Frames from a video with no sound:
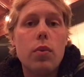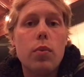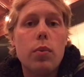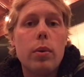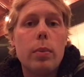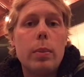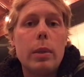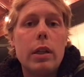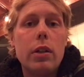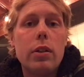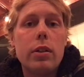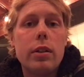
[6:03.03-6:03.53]

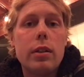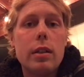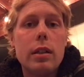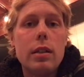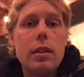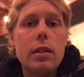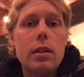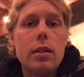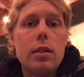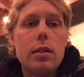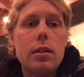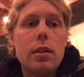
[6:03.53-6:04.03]

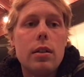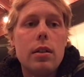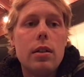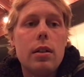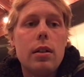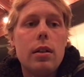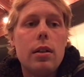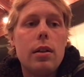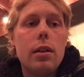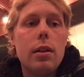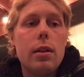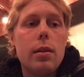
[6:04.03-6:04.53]
rebellion,
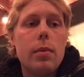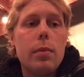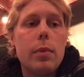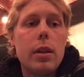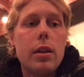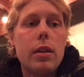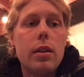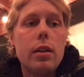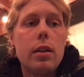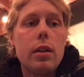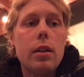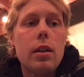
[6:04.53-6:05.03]
um,
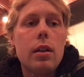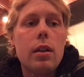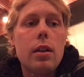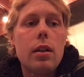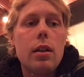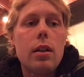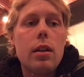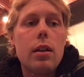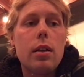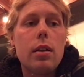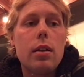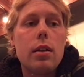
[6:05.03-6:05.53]
and
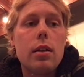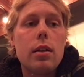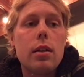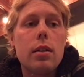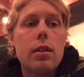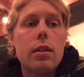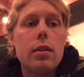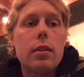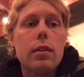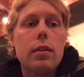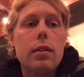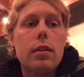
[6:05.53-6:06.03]

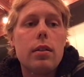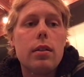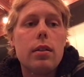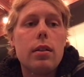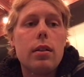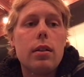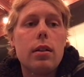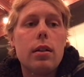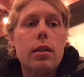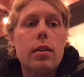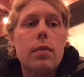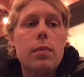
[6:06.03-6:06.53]
and
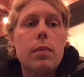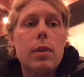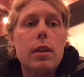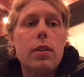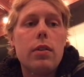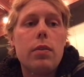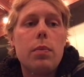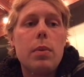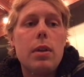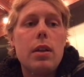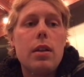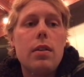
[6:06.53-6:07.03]

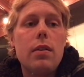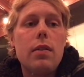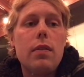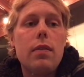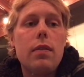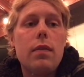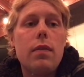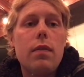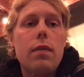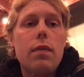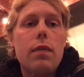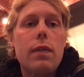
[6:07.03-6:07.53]
it's been
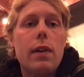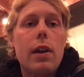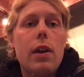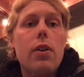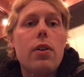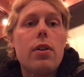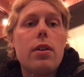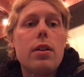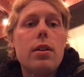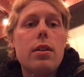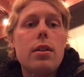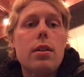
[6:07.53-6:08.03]

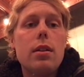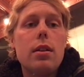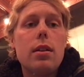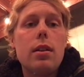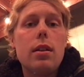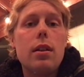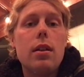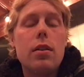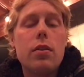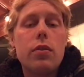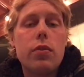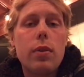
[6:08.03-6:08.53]
very
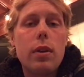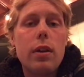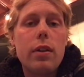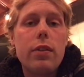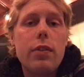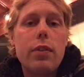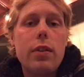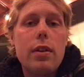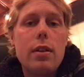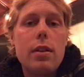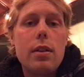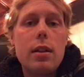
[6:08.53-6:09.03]

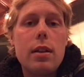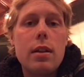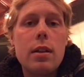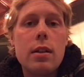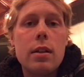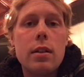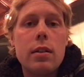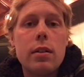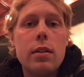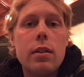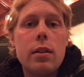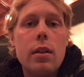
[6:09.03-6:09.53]
interesting
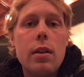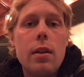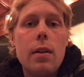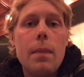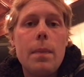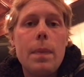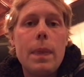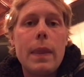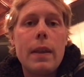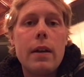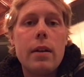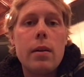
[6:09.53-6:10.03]
and
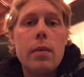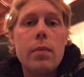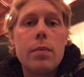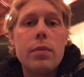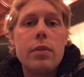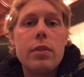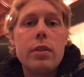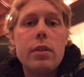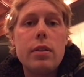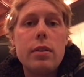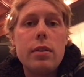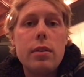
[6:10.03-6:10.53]
um,
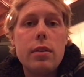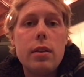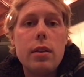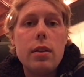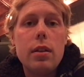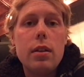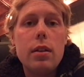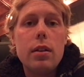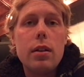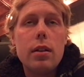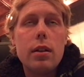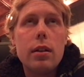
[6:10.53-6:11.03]

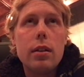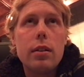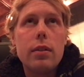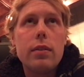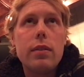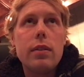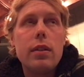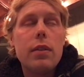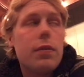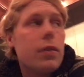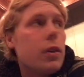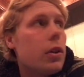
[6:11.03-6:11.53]

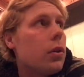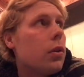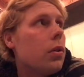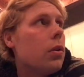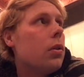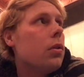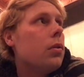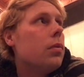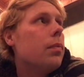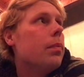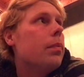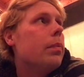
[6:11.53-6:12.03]

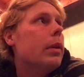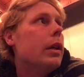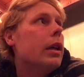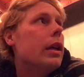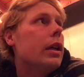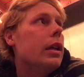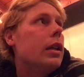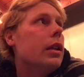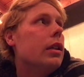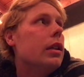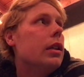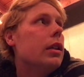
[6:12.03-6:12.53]
difficult,
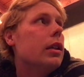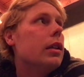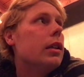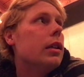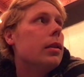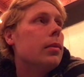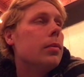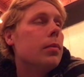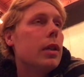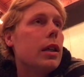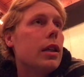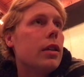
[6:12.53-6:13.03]
but
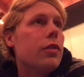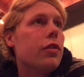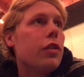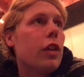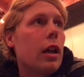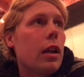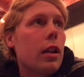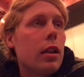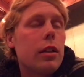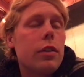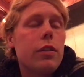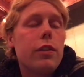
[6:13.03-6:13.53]
and
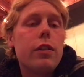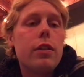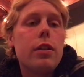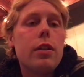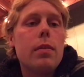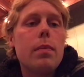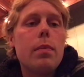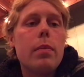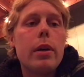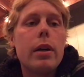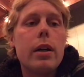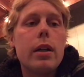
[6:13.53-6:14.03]

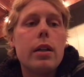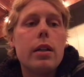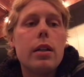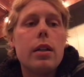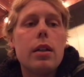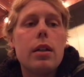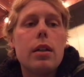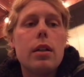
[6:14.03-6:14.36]
challenging. But